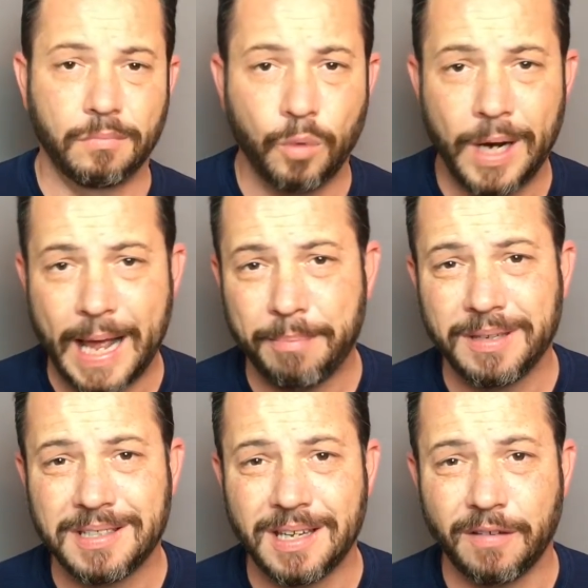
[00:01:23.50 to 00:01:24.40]
What
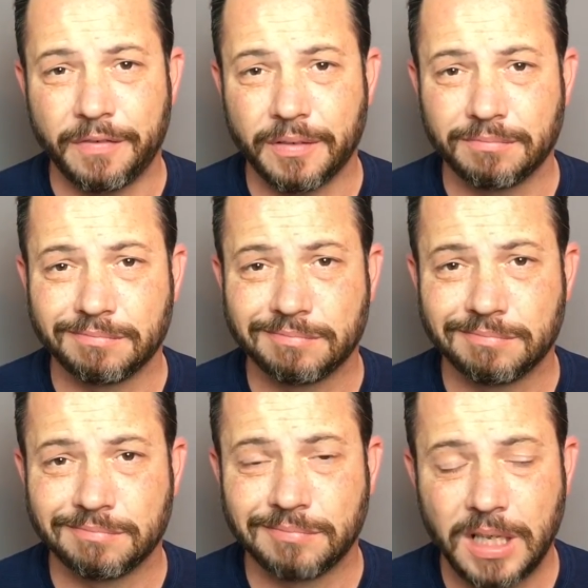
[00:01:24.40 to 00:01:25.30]
happens if?
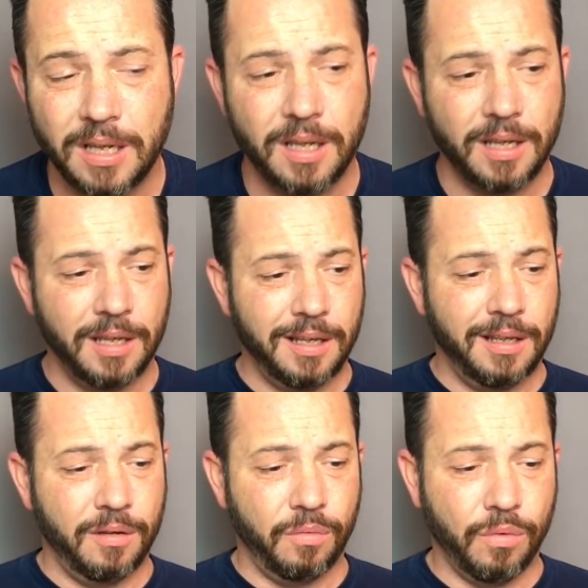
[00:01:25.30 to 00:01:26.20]

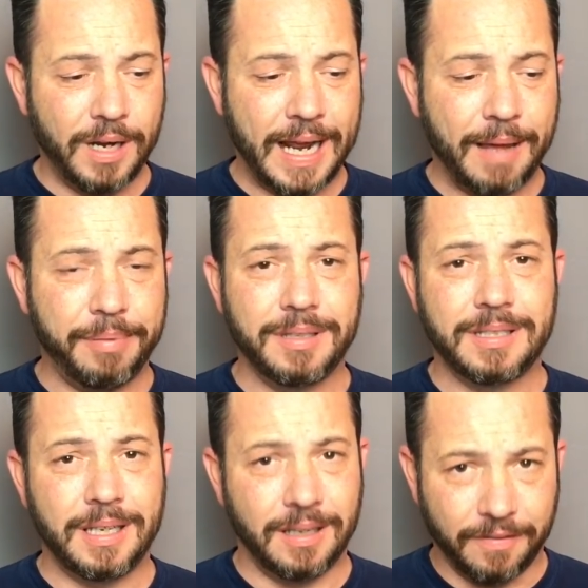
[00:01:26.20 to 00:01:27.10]
What
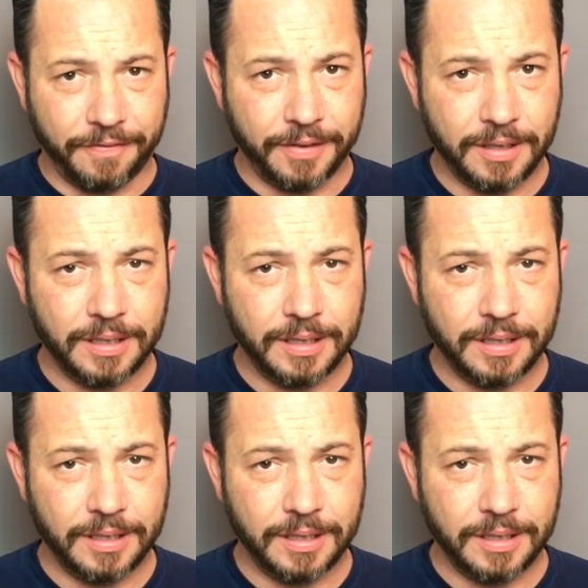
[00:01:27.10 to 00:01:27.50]
happens if?